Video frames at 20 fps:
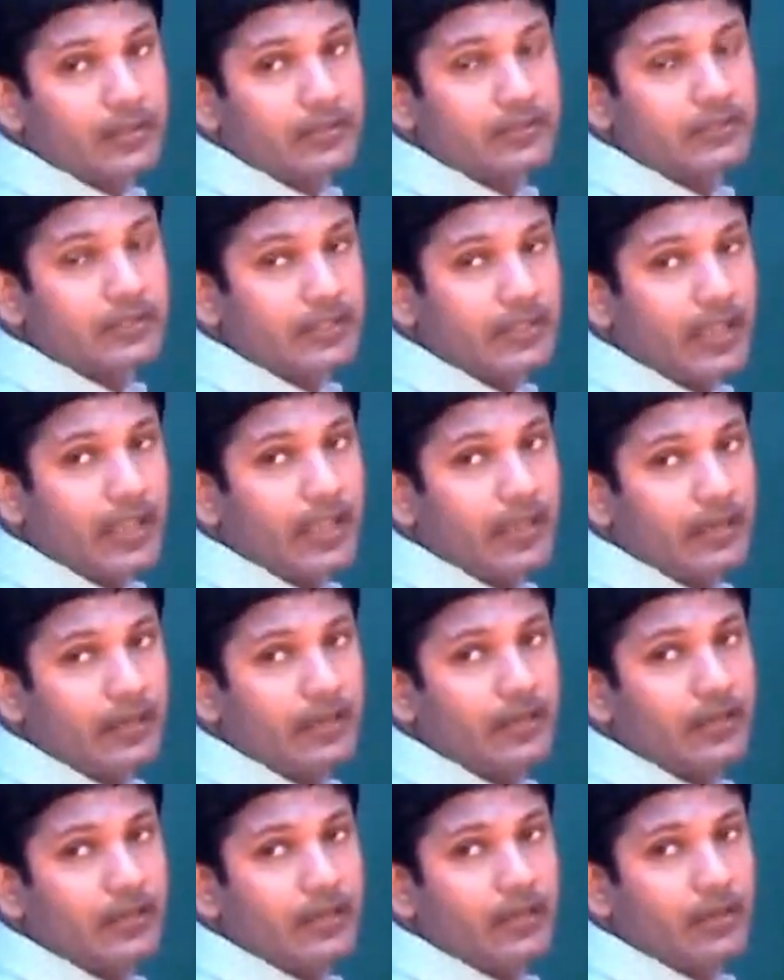See
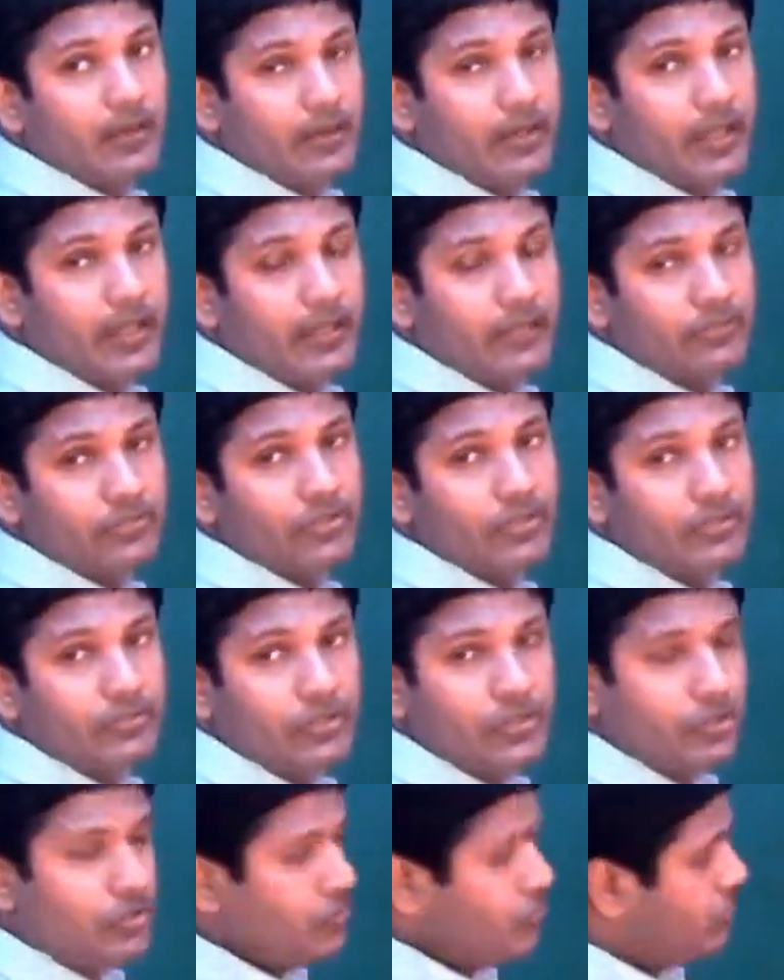that? Okay, so
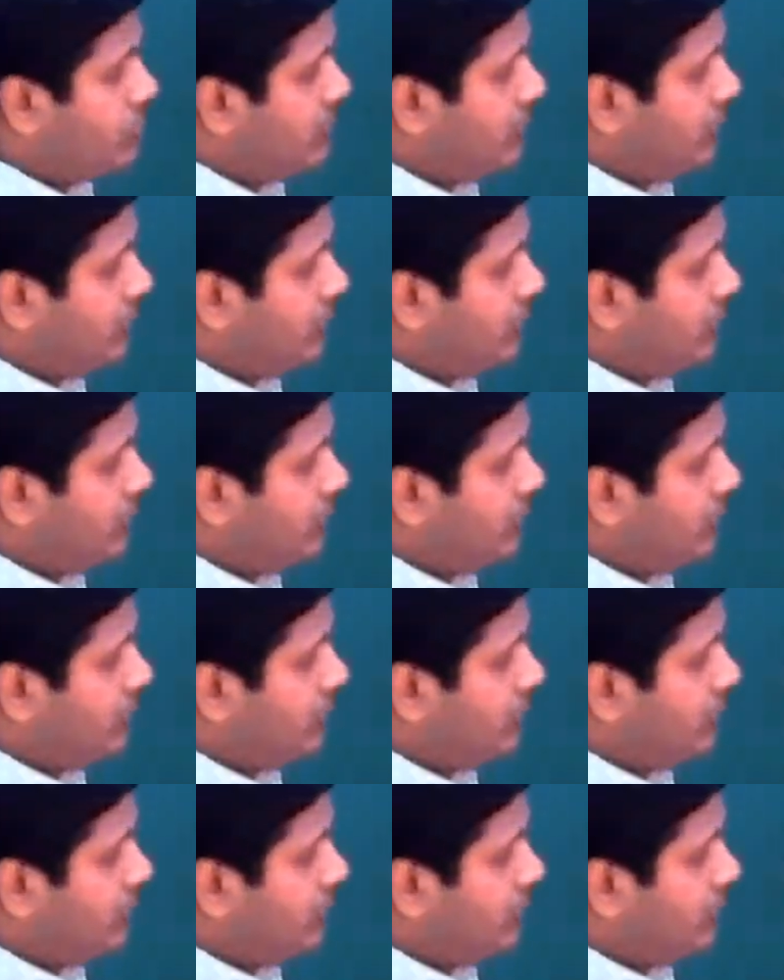there's a huge